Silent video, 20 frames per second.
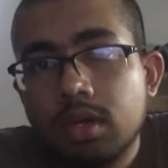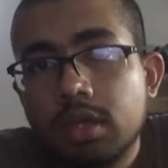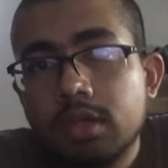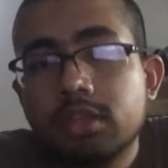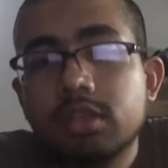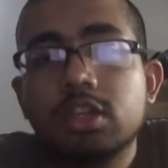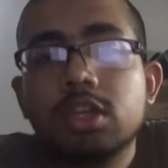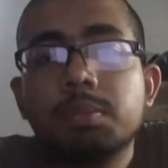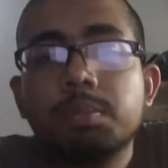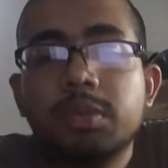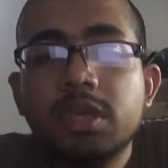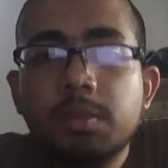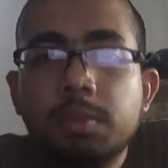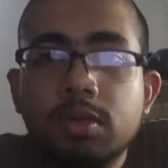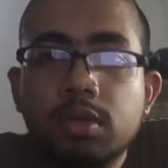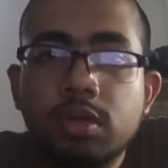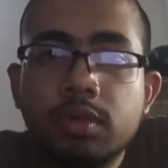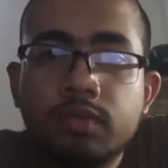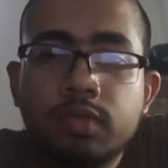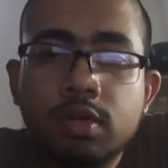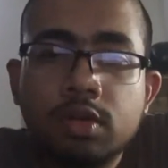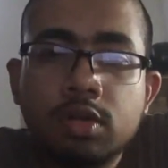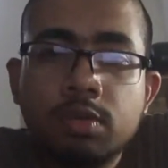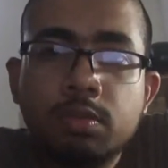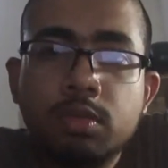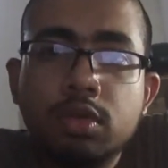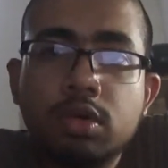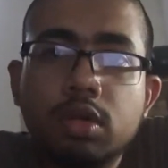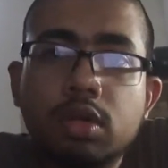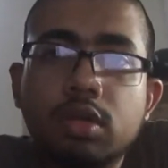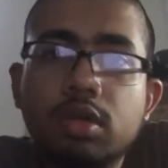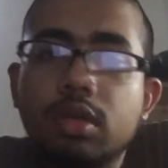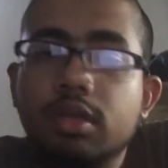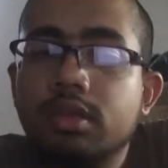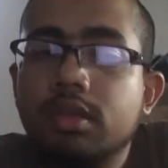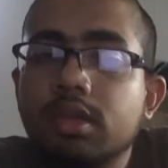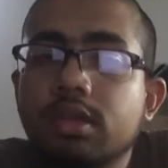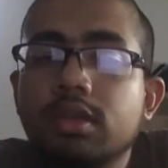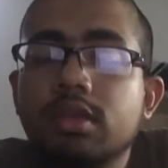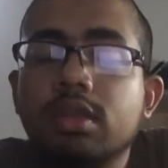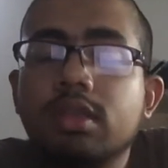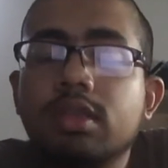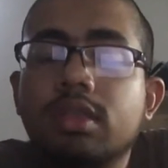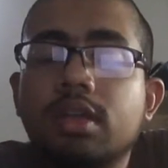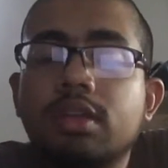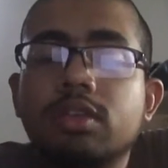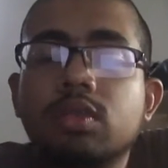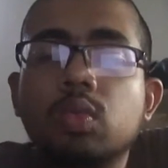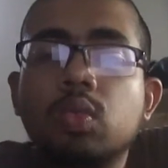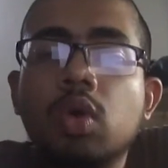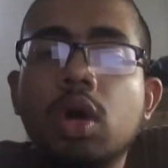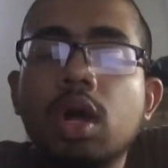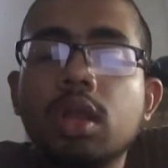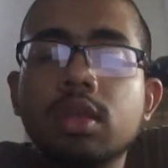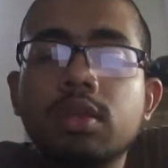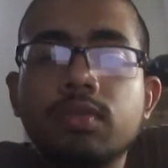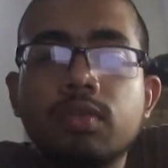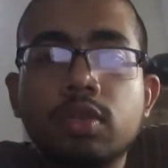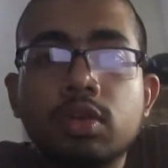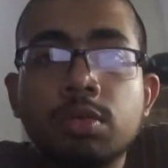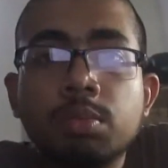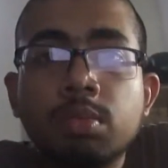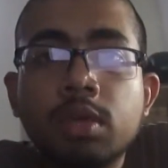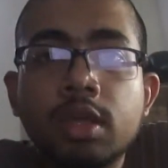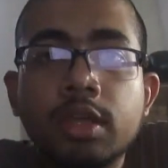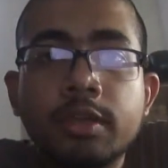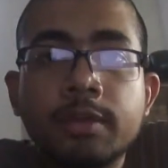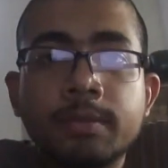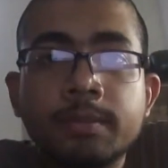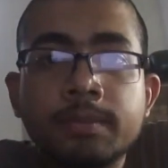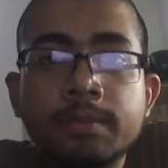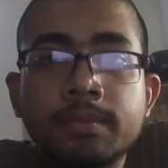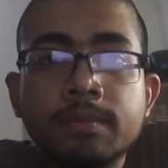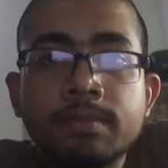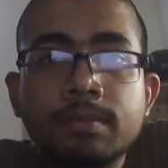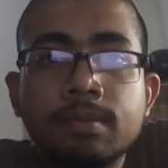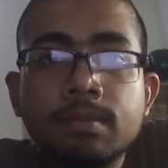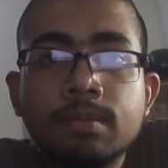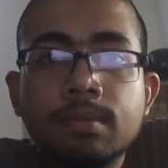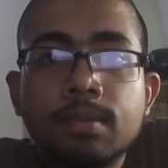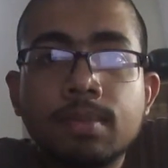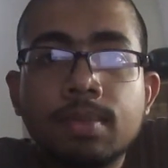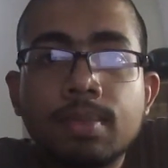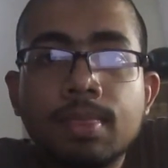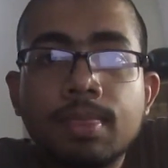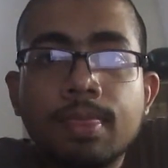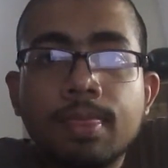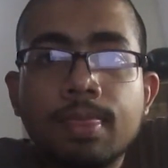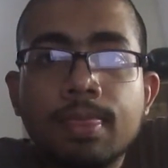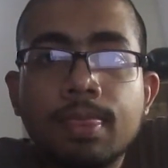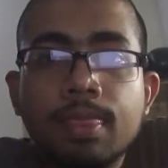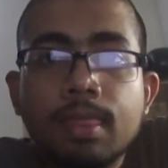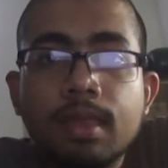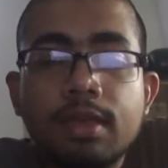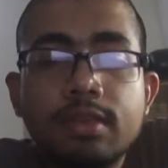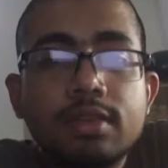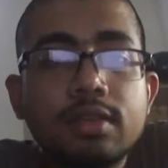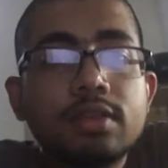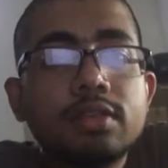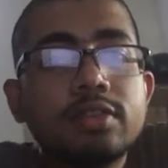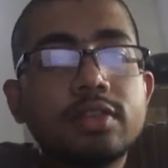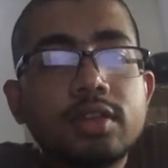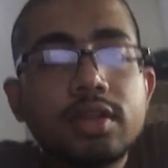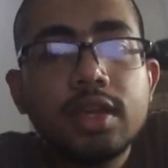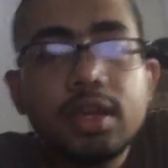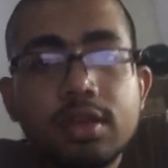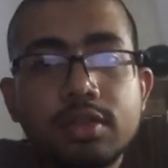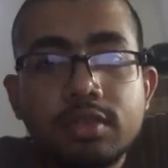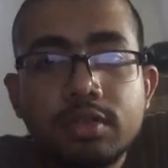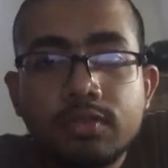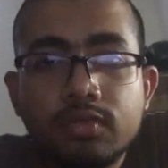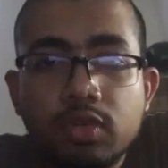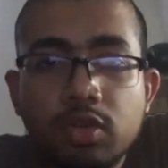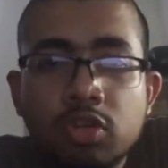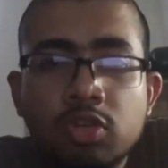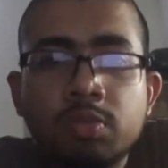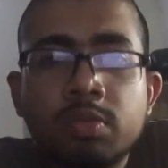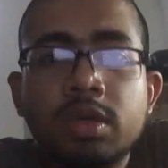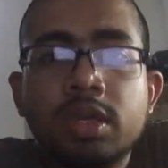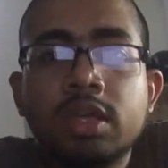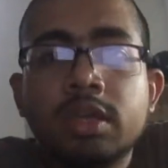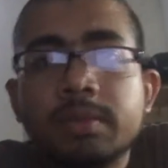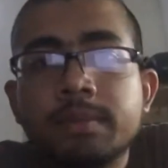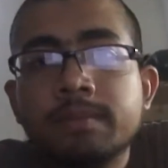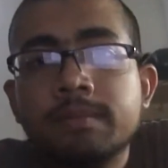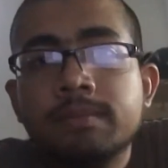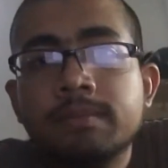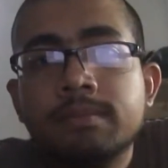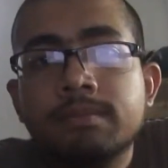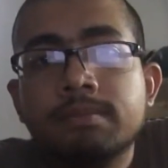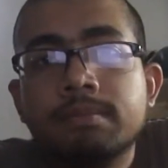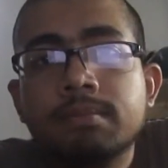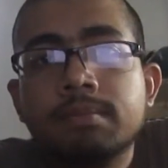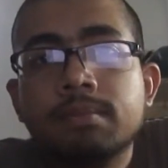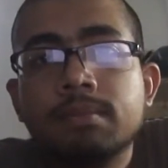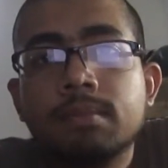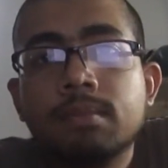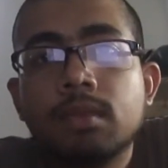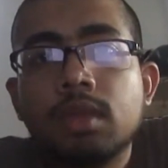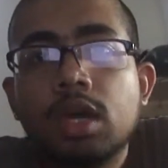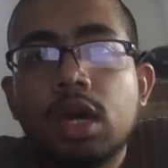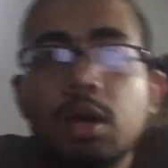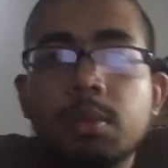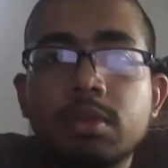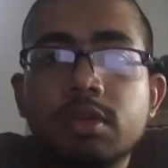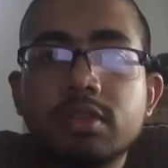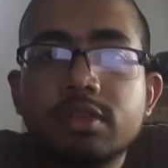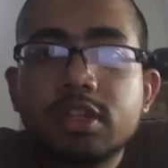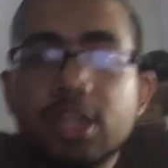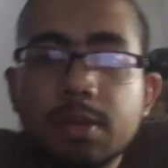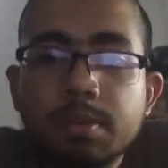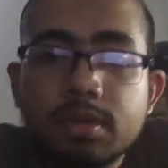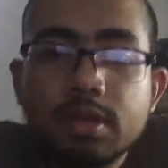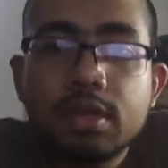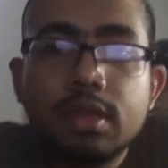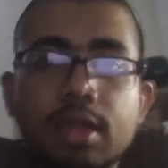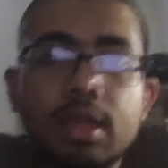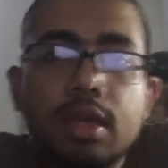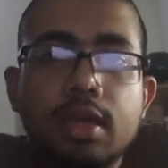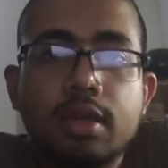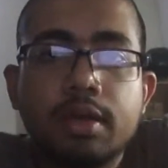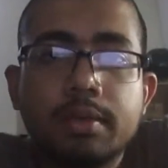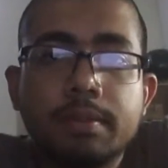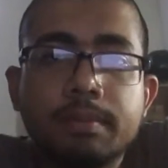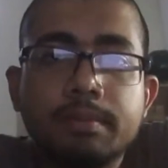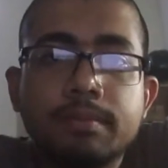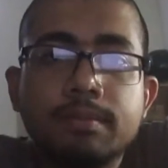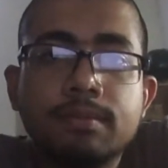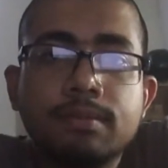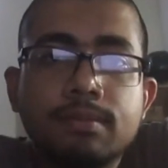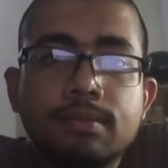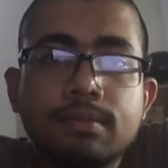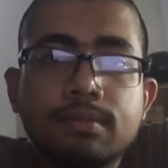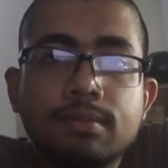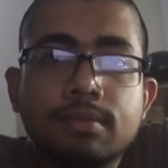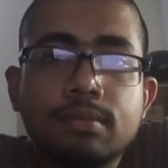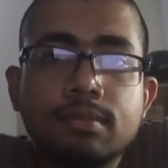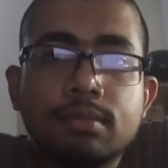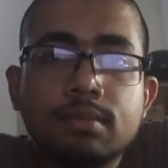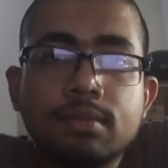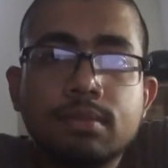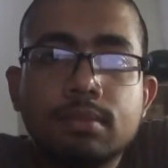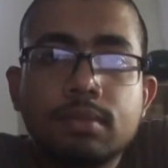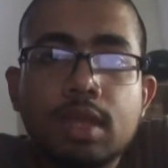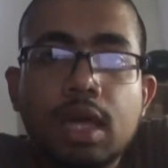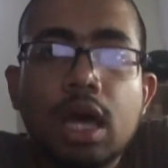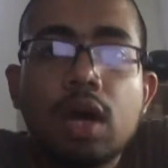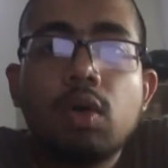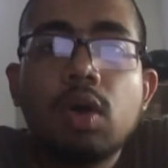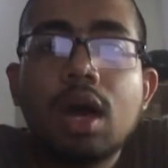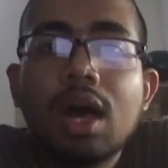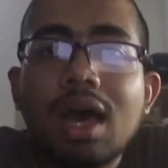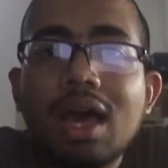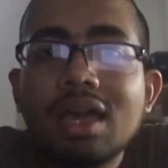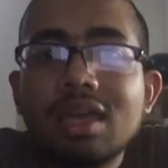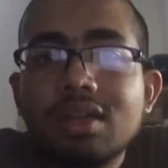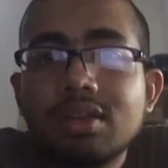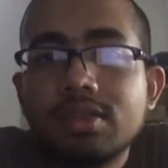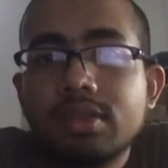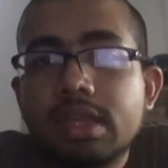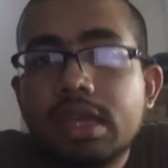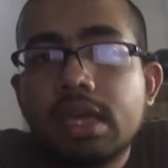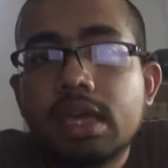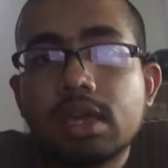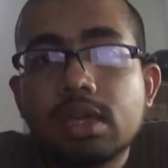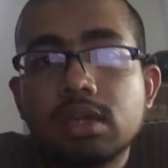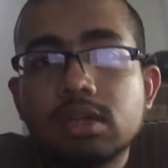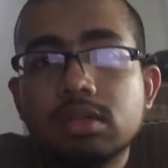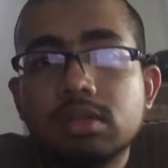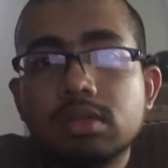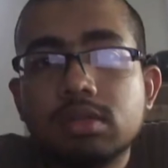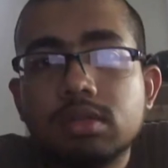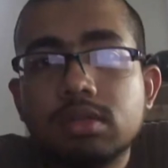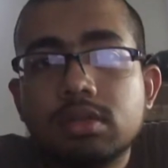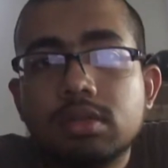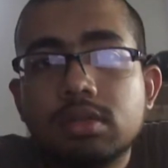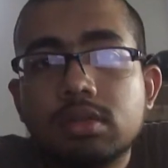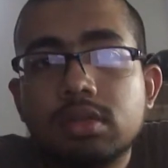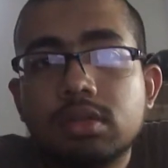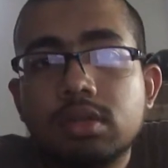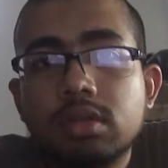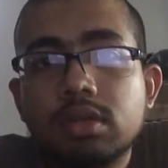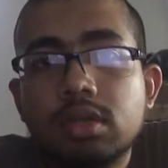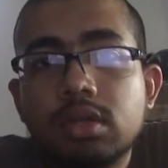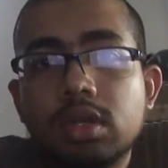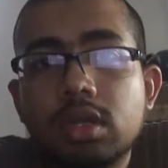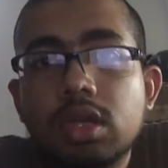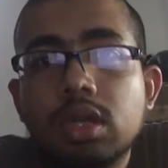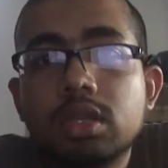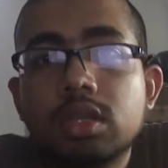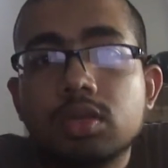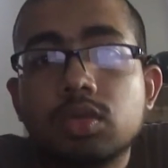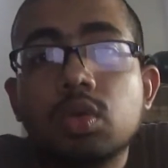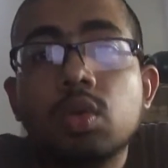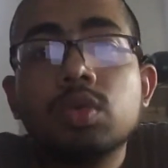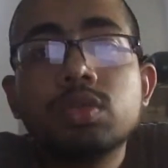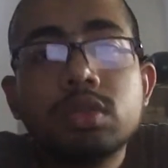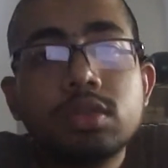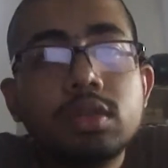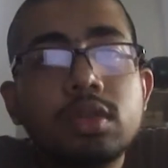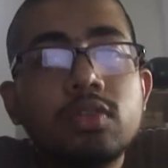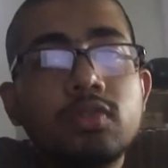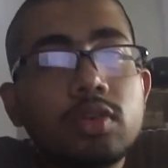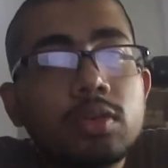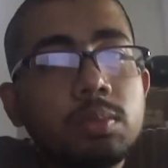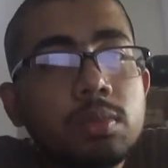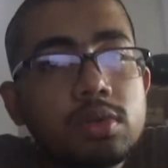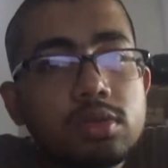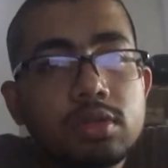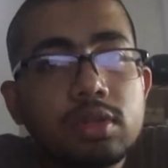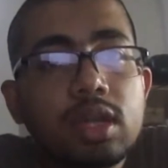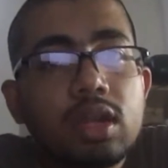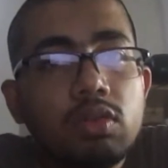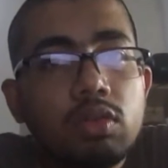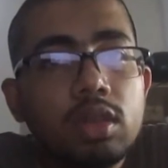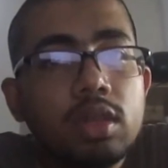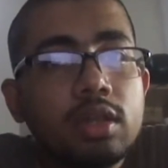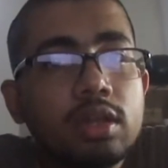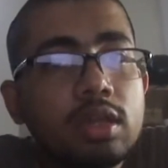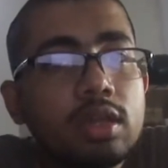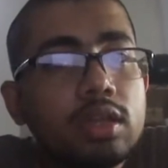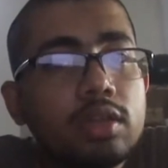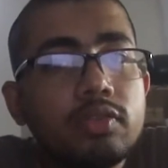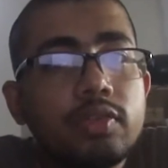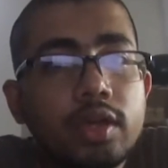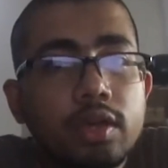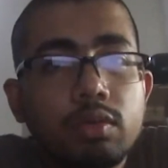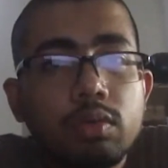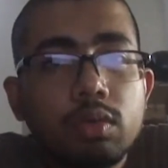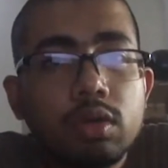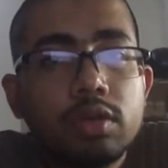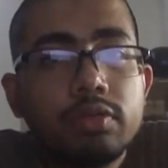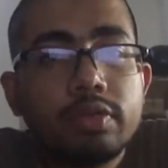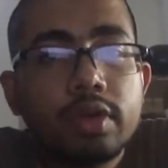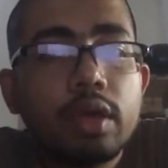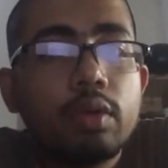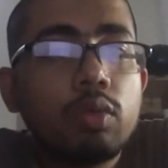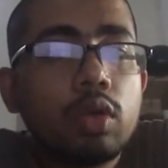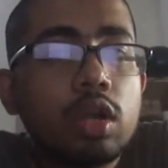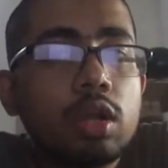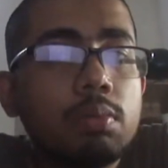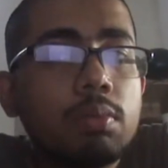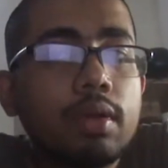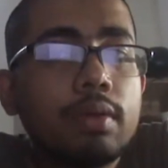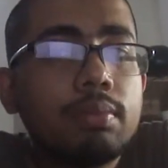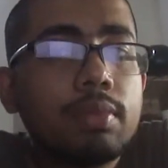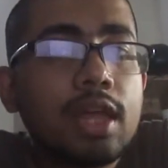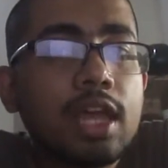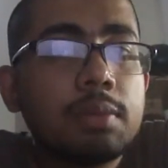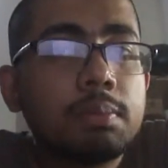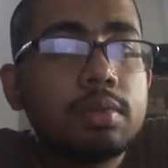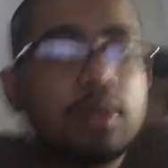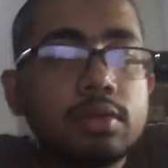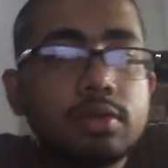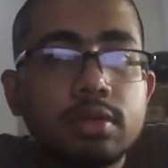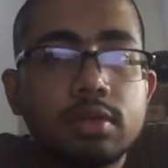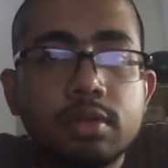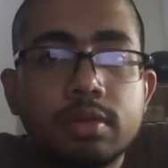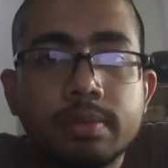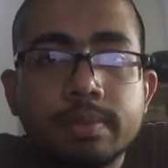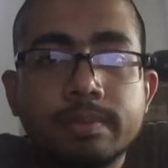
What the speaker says: Is there a people in front of me, or there is a wall in front of me? Is there stairs in front of me? How many steps are there? How high are they? Those are the information I really need if I were a blind person.